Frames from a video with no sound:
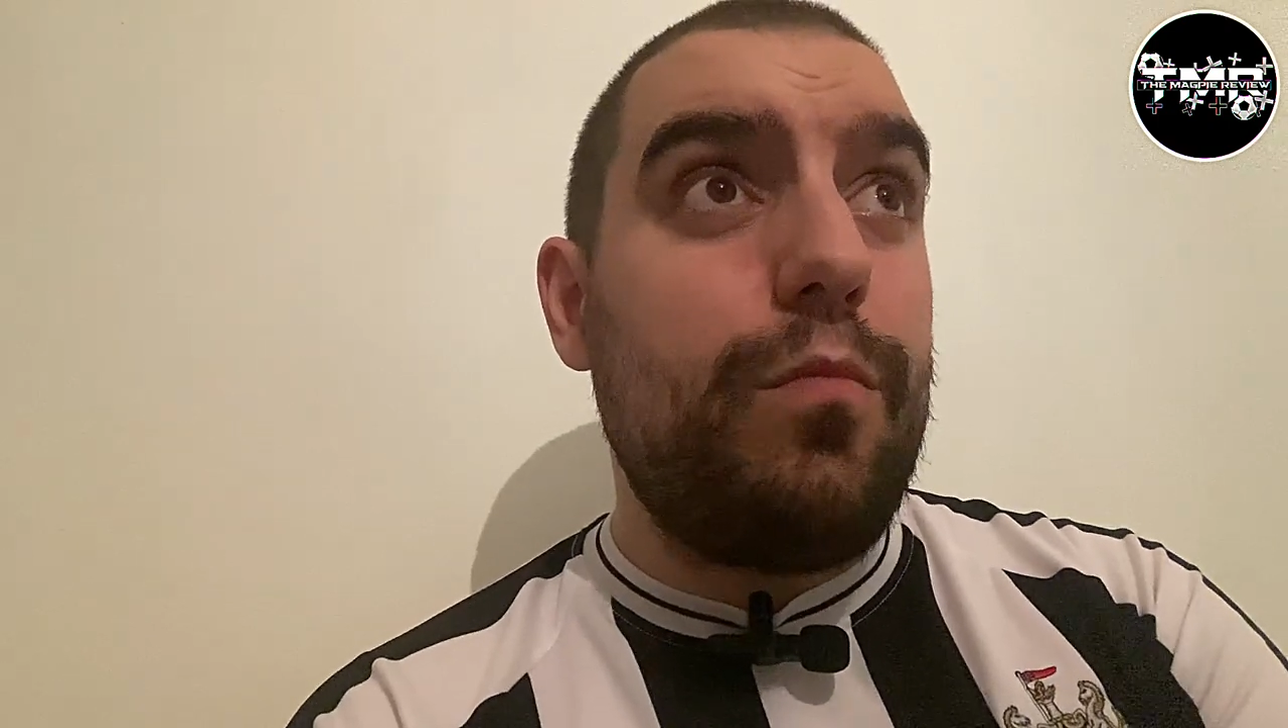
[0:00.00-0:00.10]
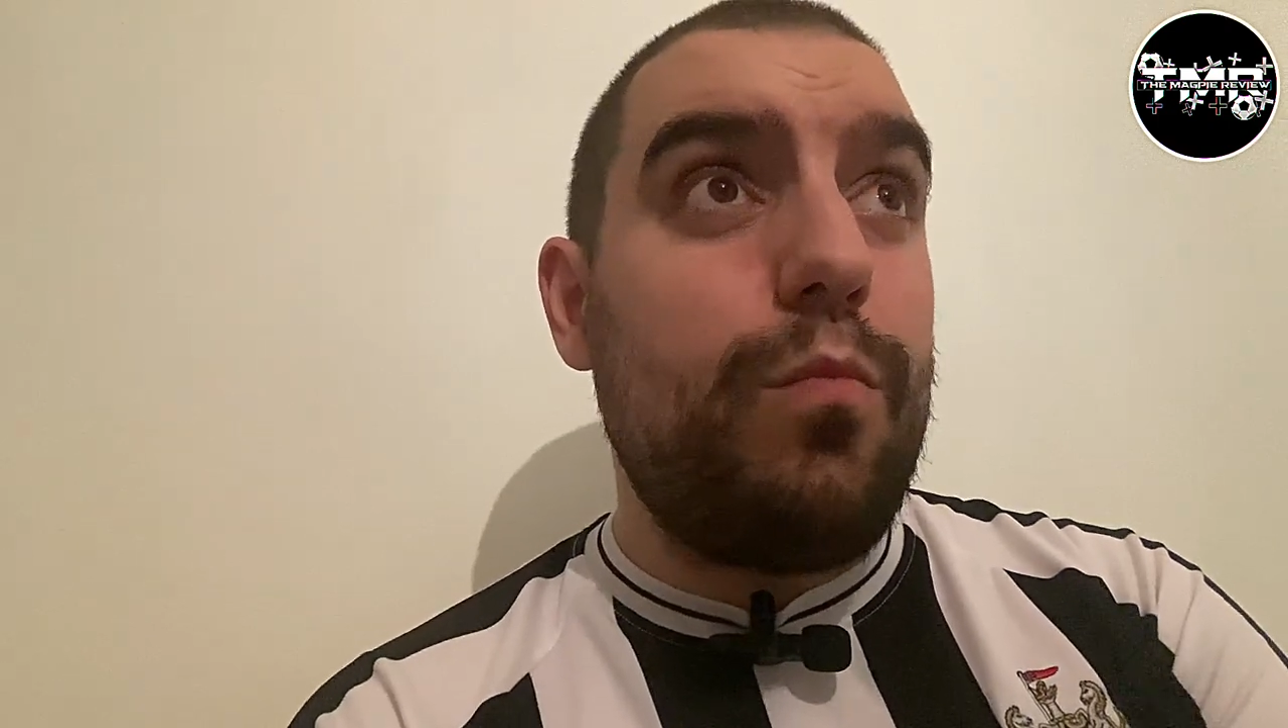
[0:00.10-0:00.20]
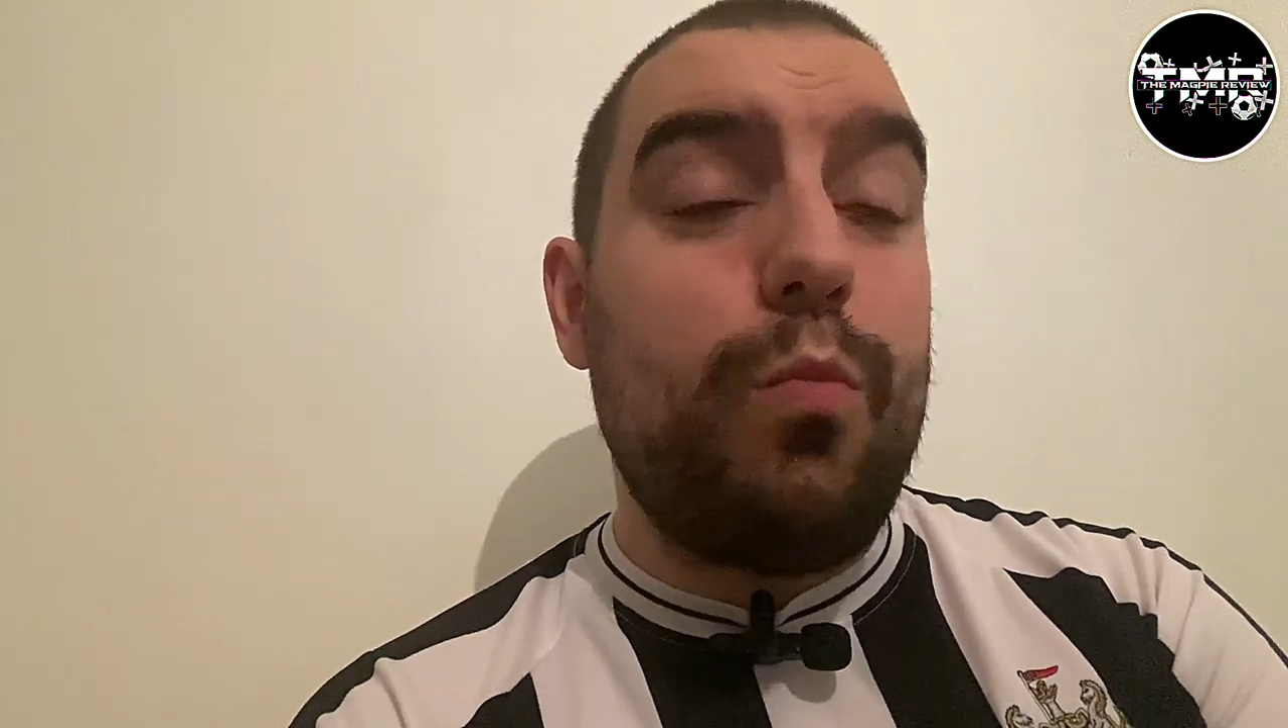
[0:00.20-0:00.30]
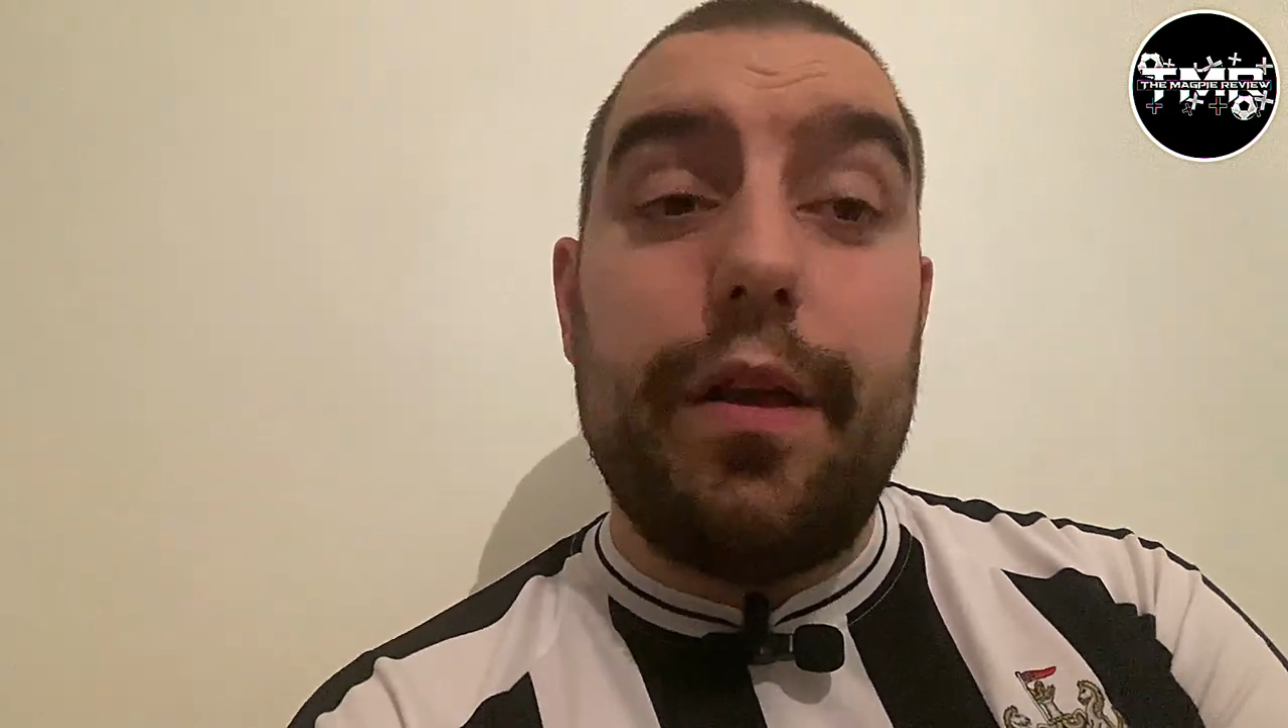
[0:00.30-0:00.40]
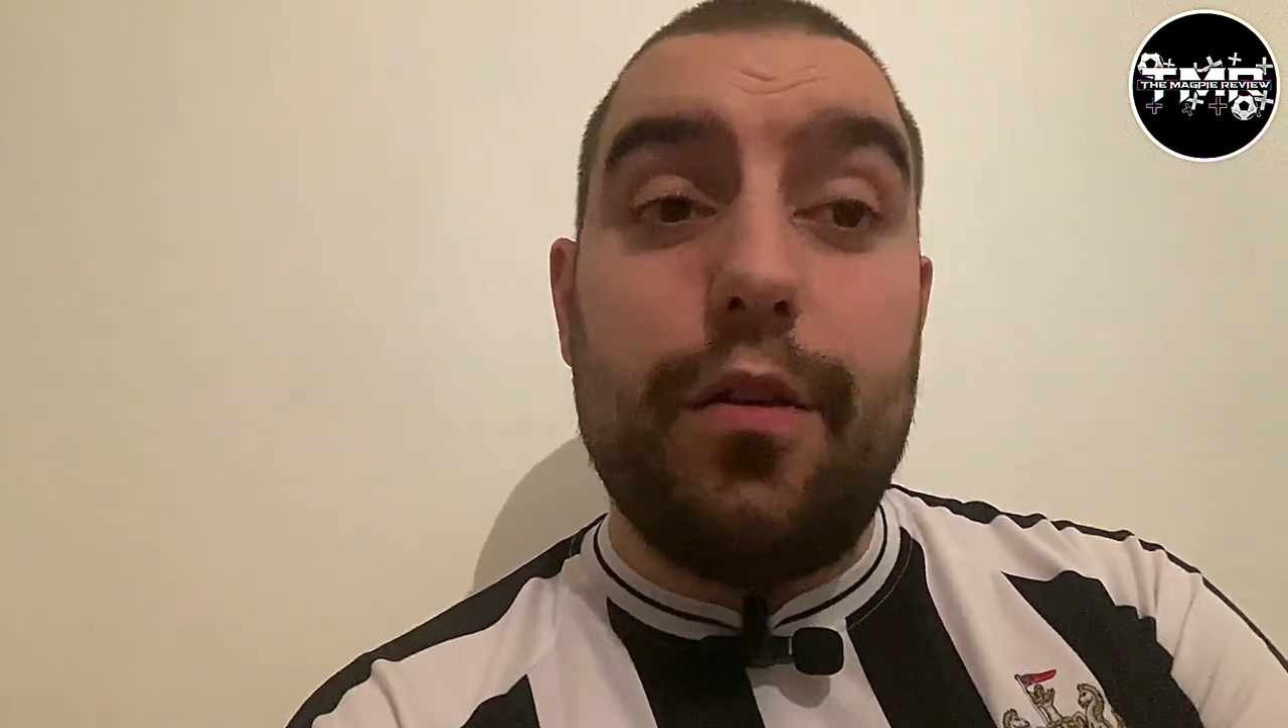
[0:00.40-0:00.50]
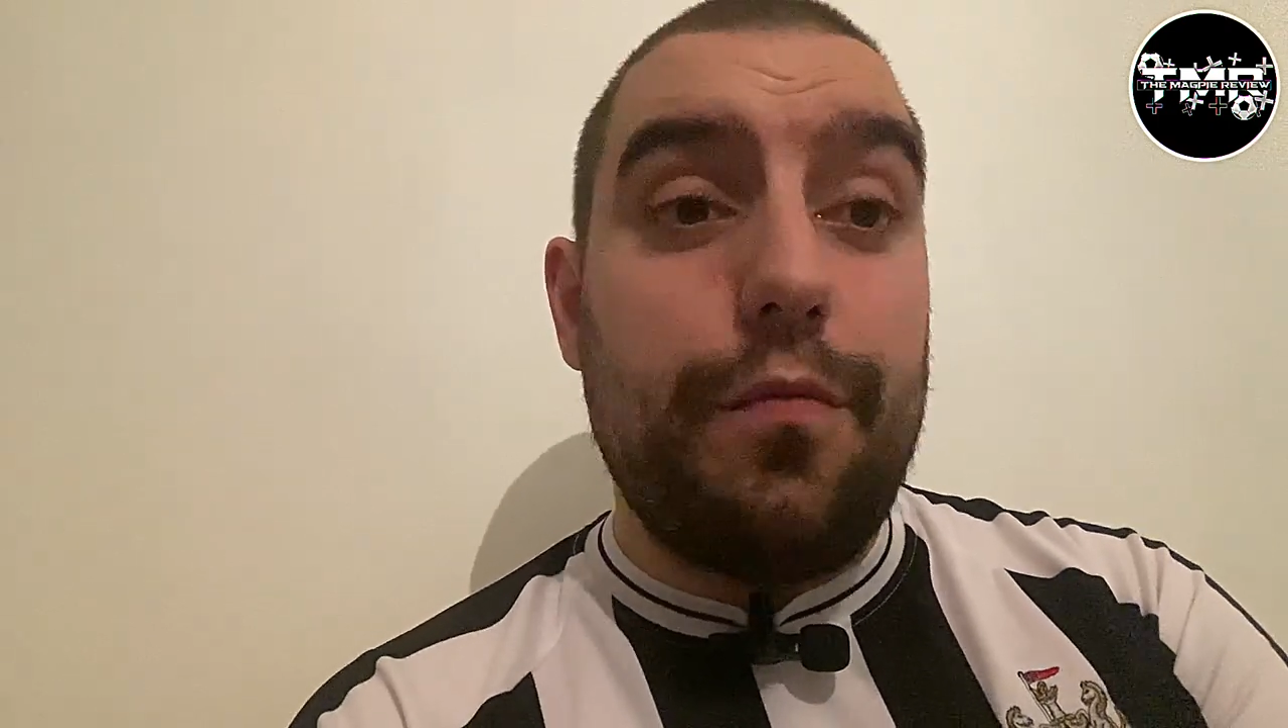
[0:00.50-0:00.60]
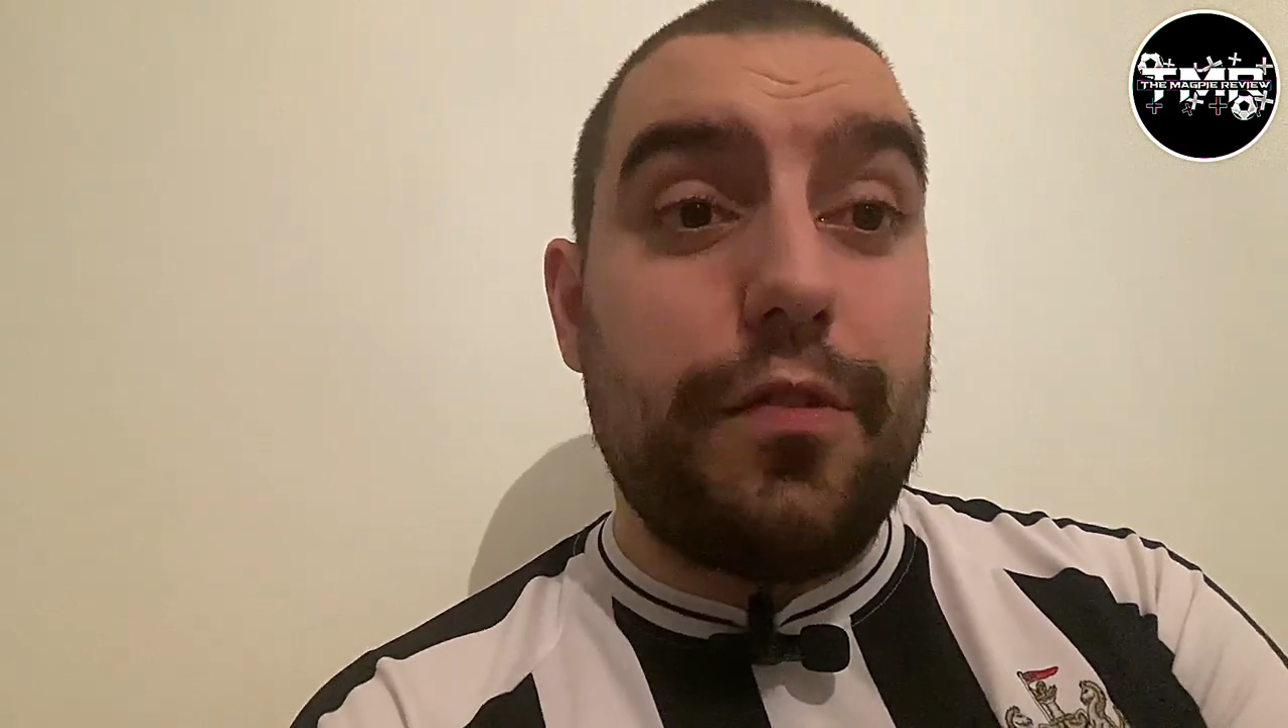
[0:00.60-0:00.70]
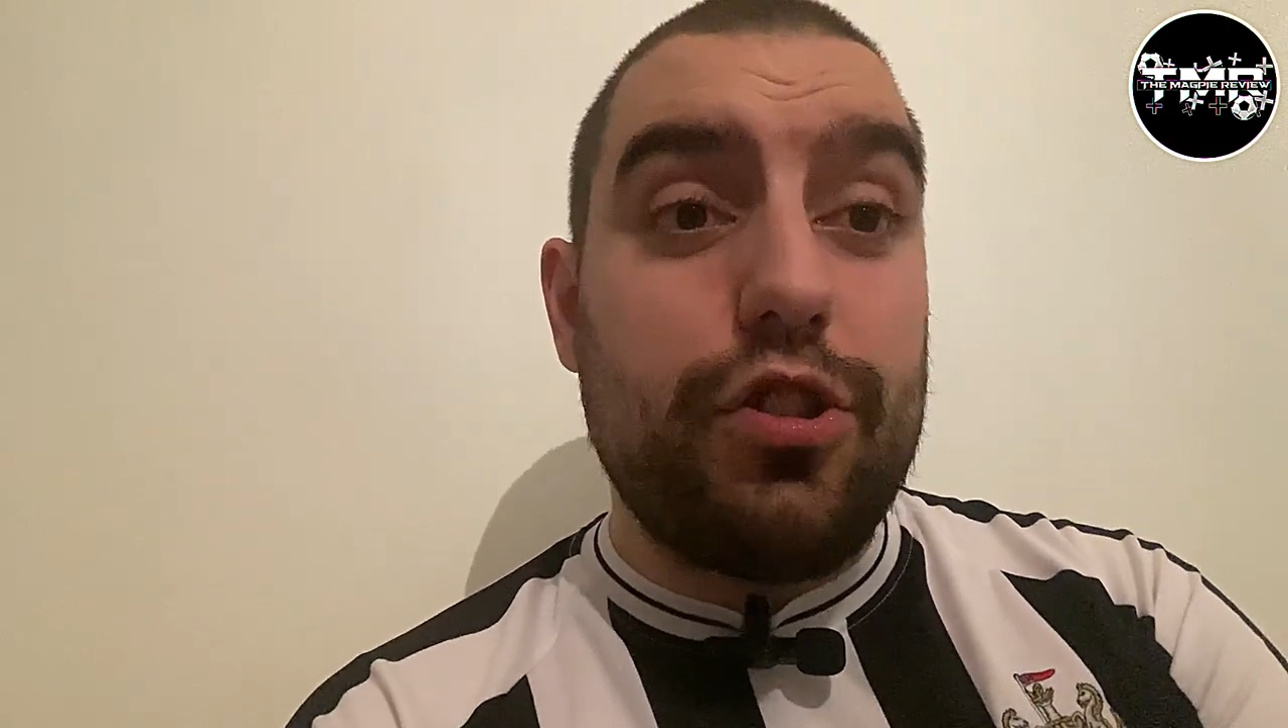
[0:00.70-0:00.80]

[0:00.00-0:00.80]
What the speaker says: the hunt for